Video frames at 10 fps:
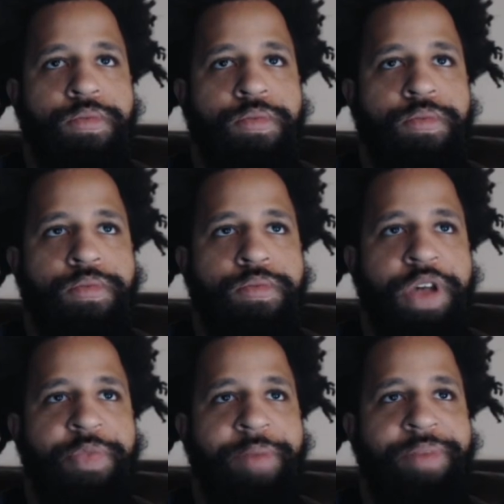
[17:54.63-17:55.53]

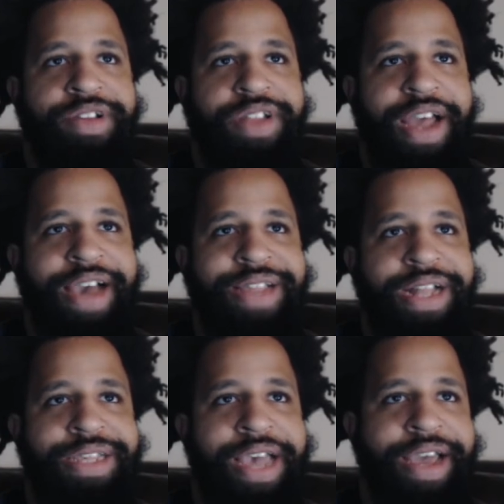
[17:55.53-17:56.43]
Nothing much the last 10
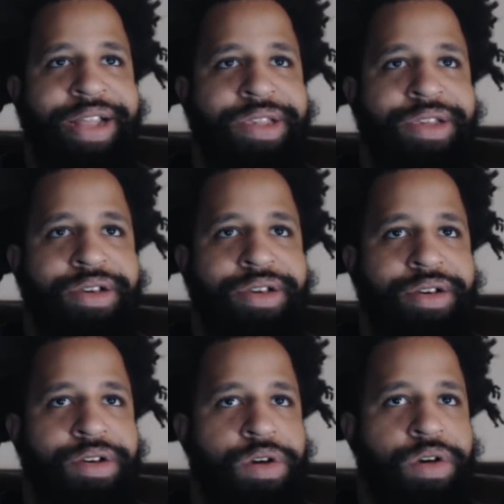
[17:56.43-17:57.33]
seconds.
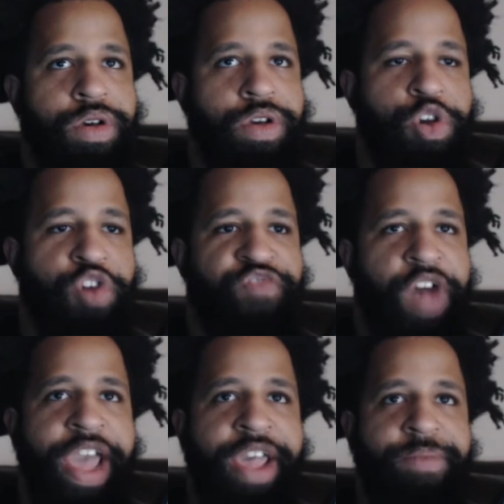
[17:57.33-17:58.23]
Good
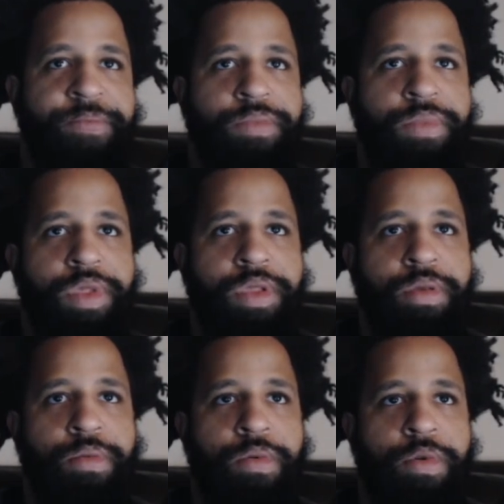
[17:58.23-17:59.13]
fight.
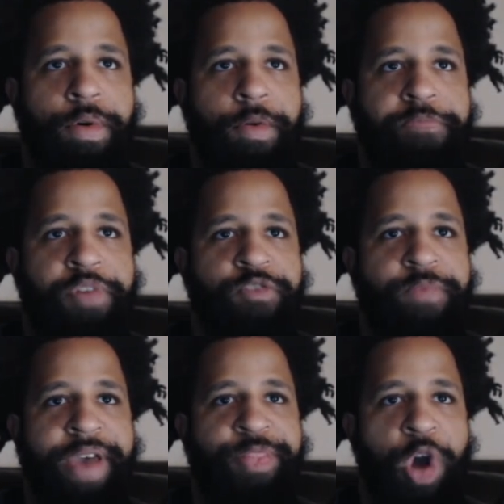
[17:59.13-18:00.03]
Both
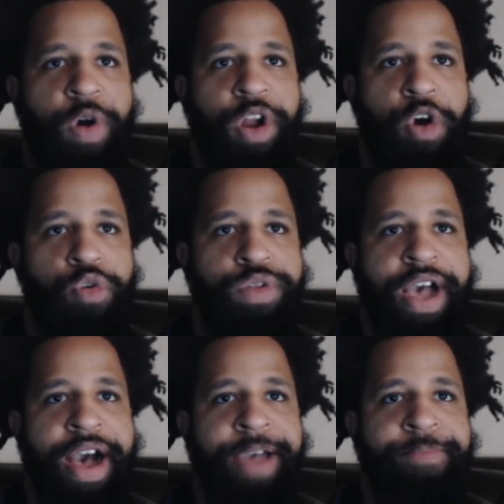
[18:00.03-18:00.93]
men throwing the whole
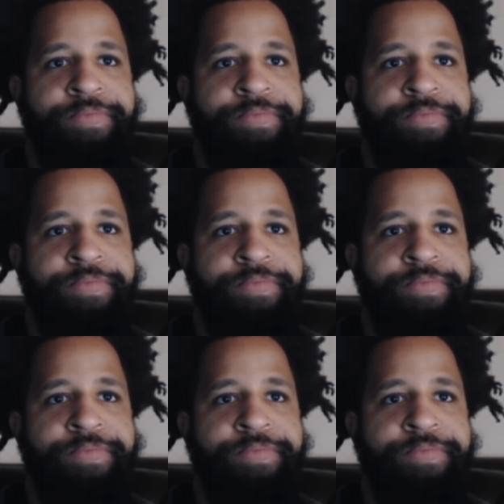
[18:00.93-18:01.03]
time.